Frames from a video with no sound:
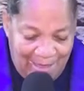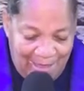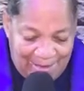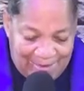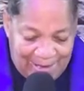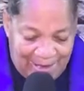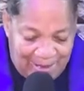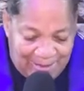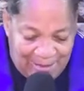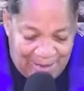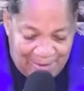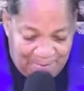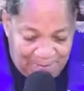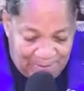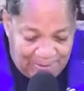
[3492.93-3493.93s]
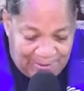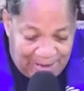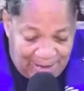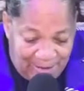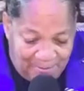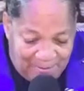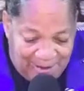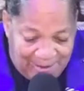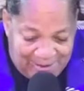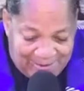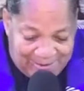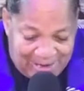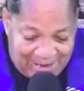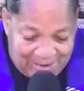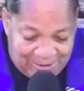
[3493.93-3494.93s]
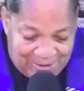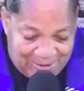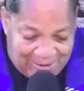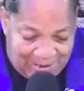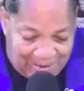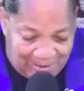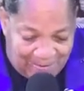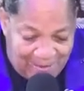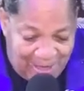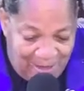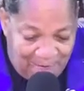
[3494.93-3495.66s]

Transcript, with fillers: it said, then, then Peter said unto them,